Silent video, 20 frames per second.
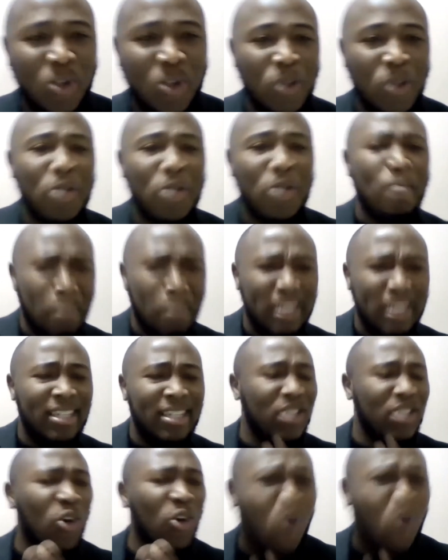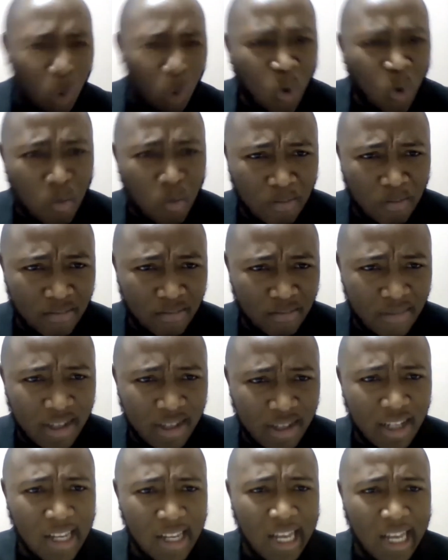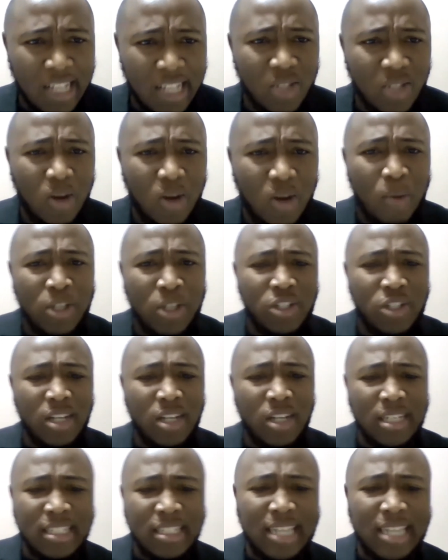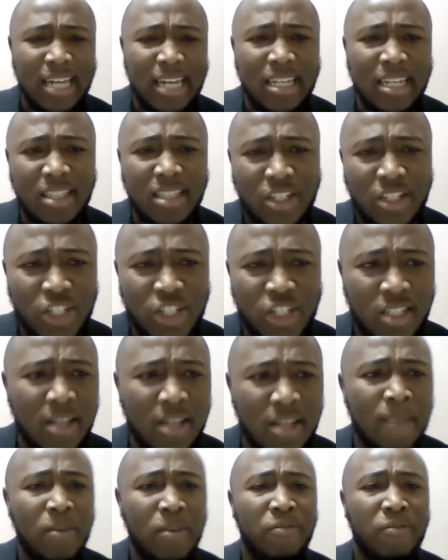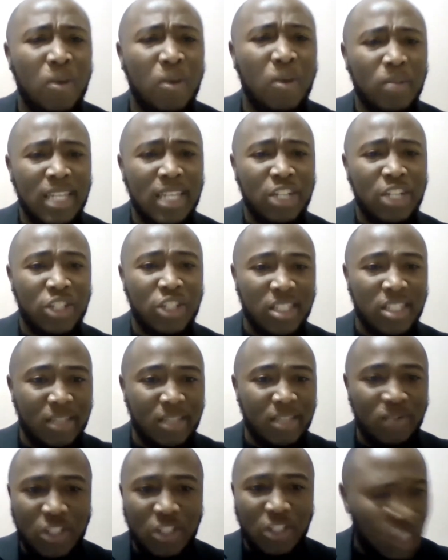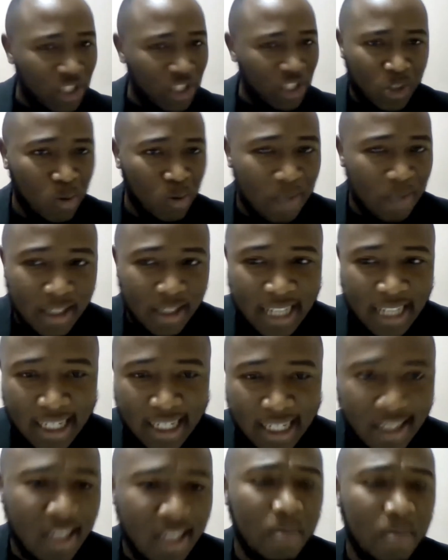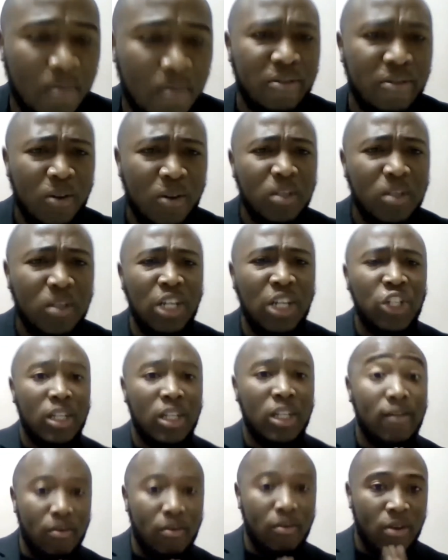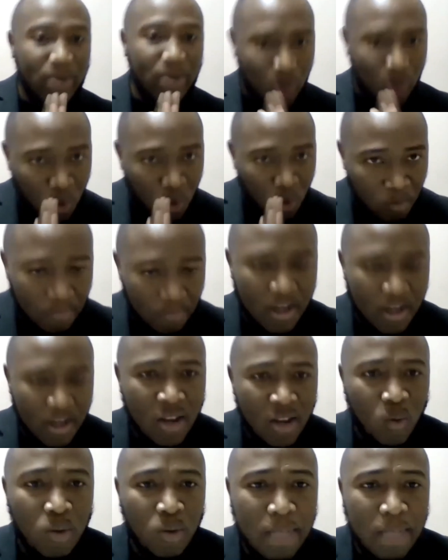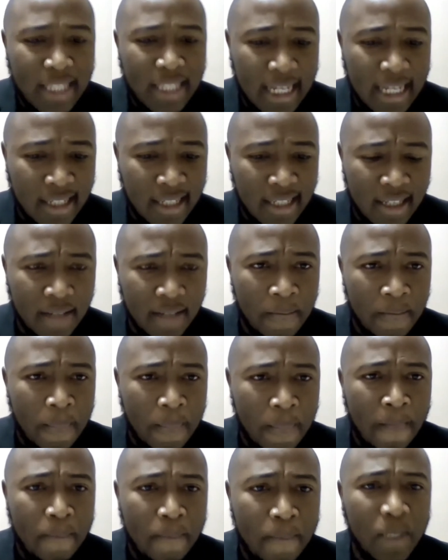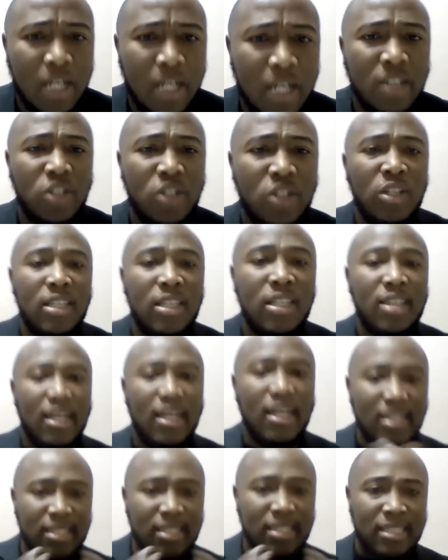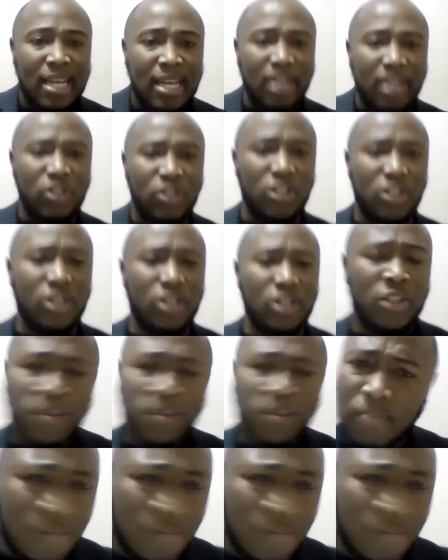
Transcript: also building your home. And so I want you to understand that not just the foundations of the church will be tested, but the foundation of your very home will be tested. Because you need to understand, church,